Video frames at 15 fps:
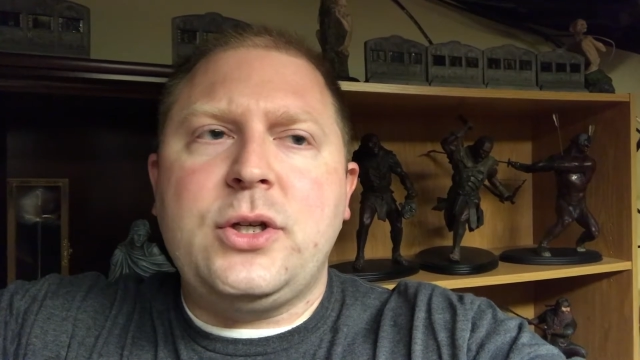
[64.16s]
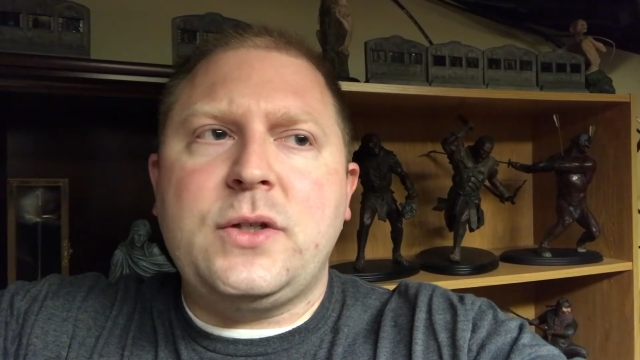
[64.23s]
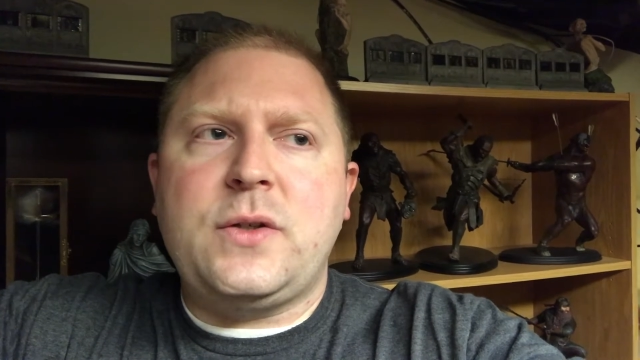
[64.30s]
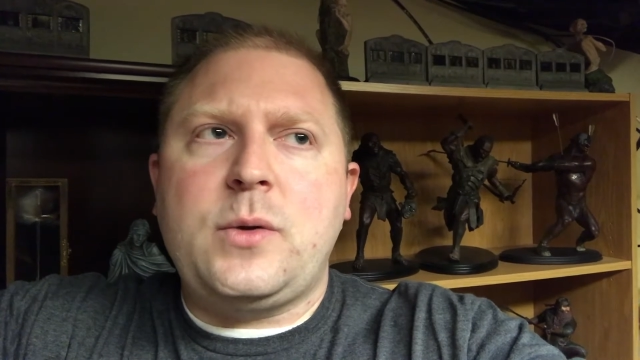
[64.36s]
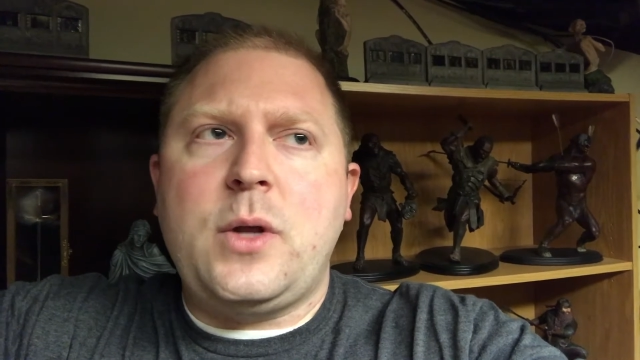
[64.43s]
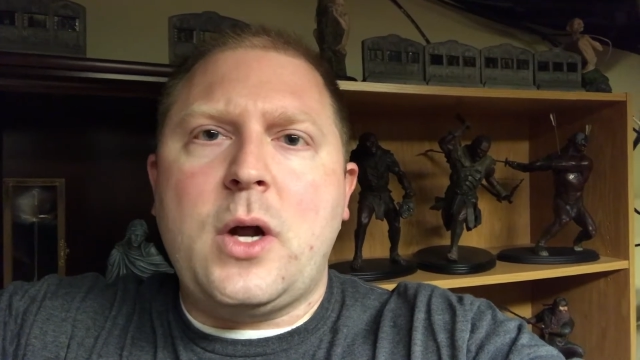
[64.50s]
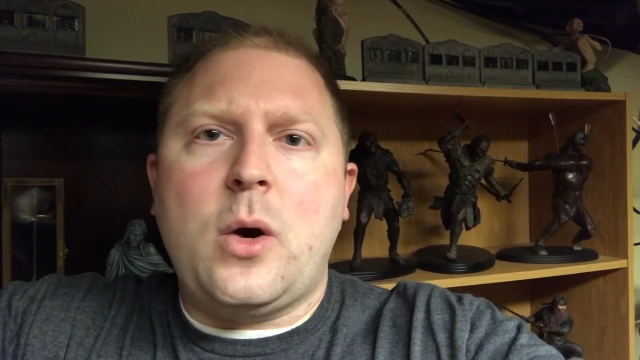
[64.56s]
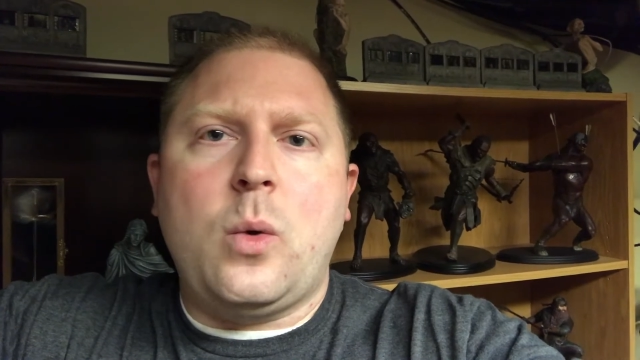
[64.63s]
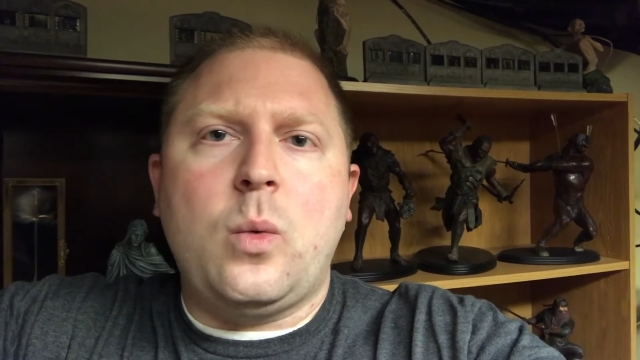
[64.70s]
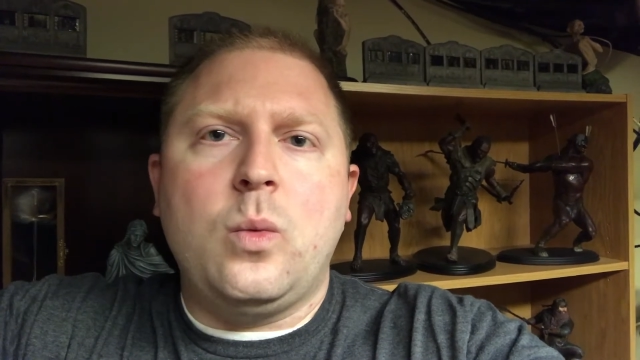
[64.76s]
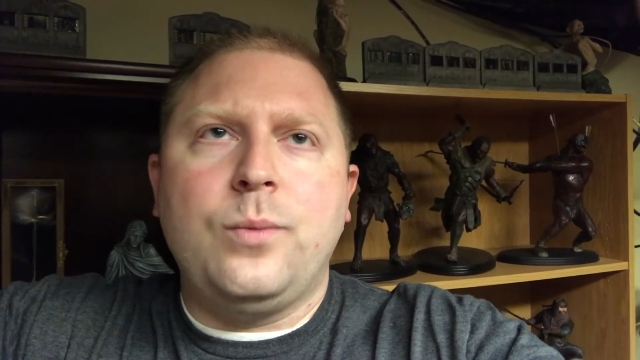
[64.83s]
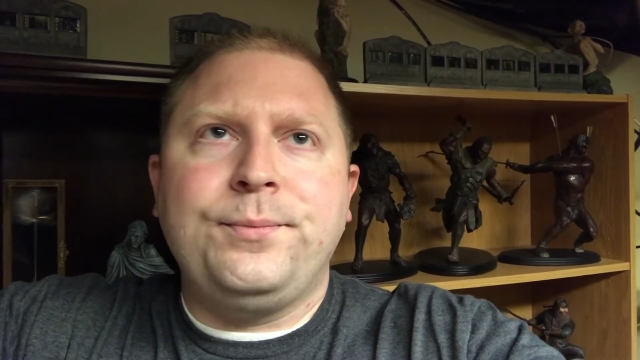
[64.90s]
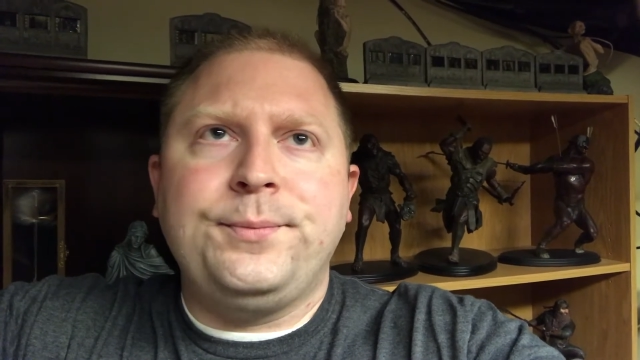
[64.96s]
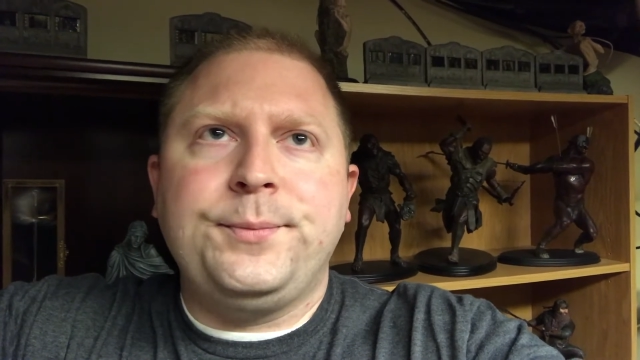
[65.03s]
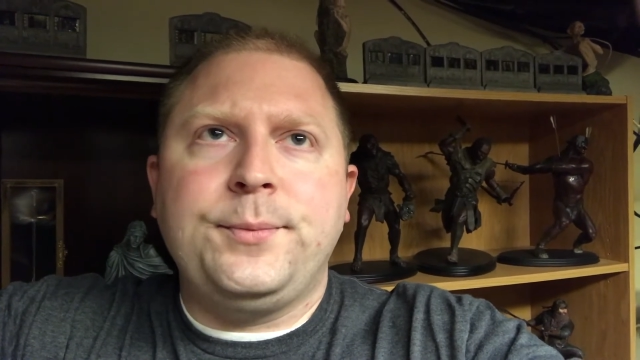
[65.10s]
just
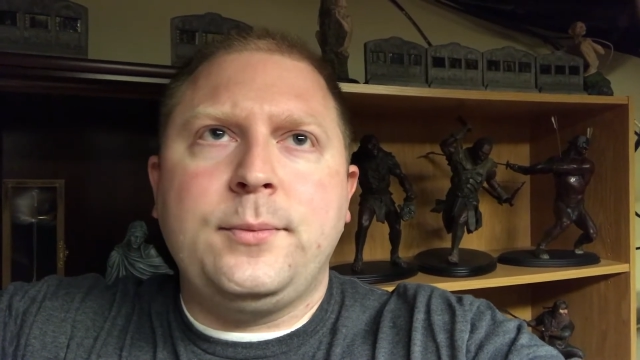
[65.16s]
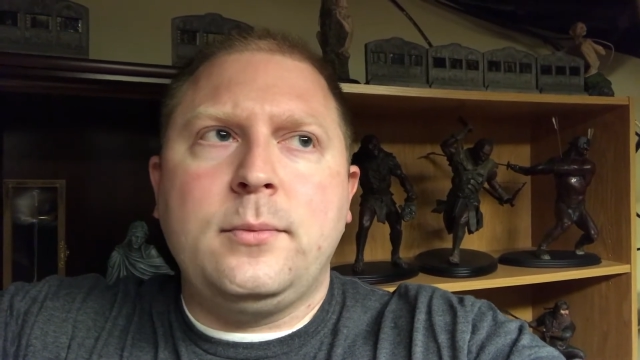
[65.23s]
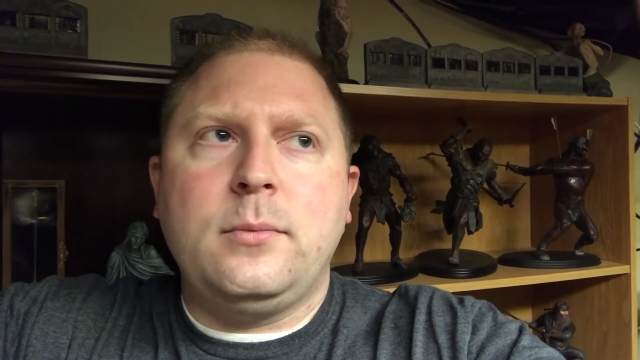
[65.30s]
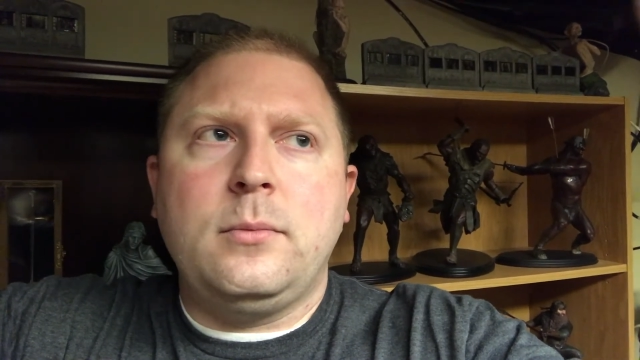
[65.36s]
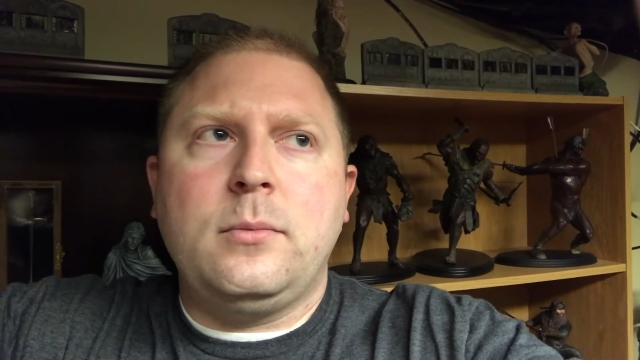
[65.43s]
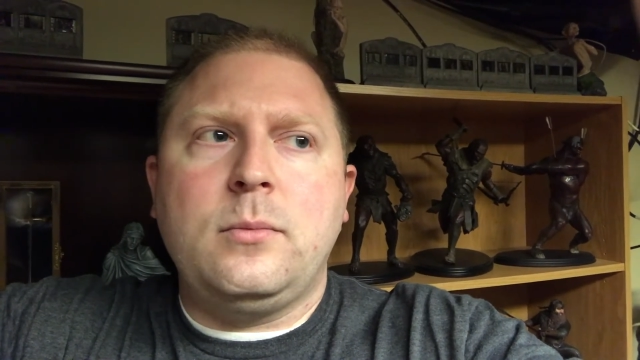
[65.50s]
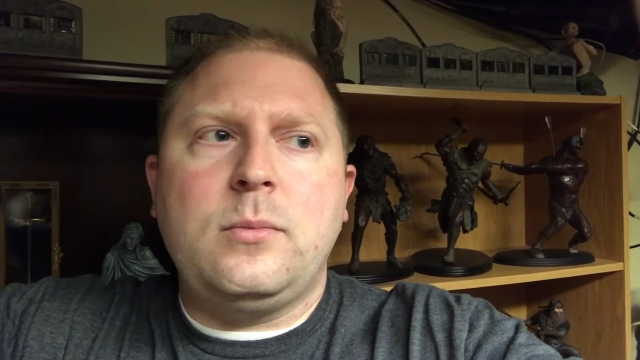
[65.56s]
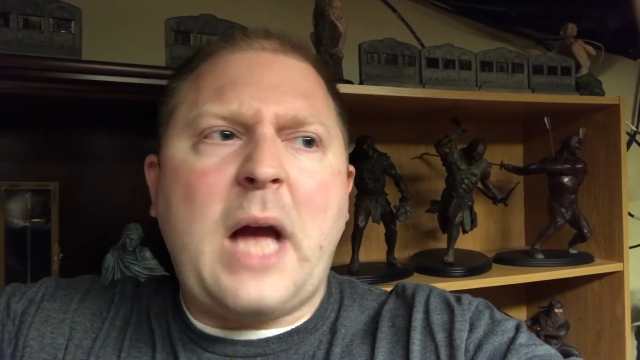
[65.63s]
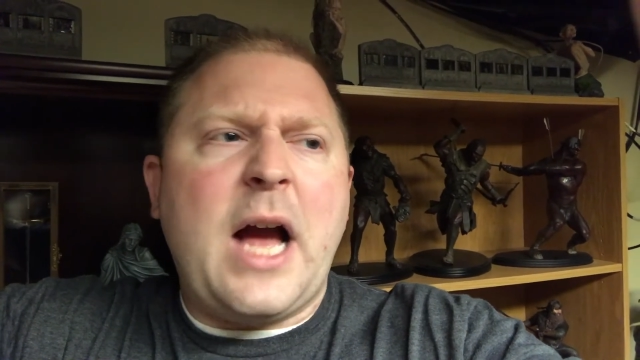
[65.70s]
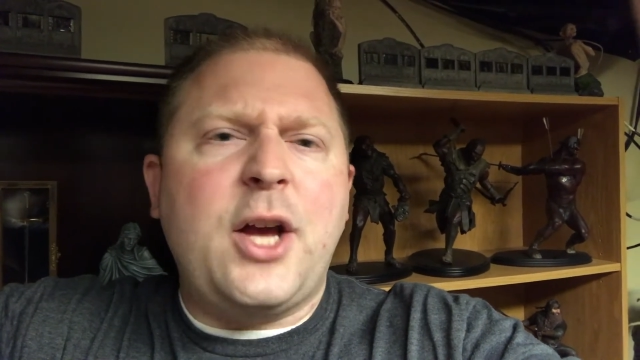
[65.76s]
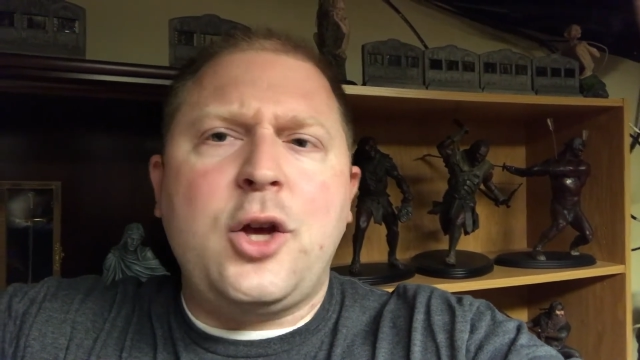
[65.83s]
how